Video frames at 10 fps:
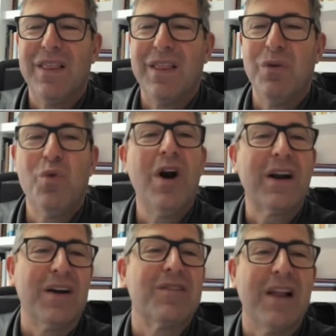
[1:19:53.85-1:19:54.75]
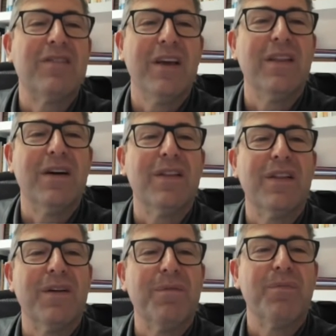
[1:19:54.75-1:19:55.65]
workers, let's say
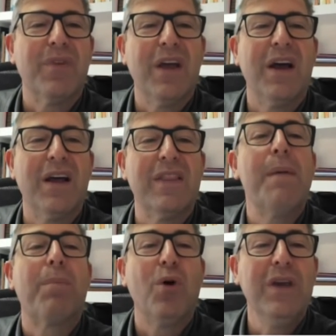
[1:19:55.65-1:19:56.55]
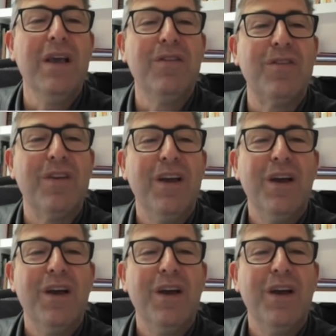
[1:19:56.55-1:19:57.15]
the employees,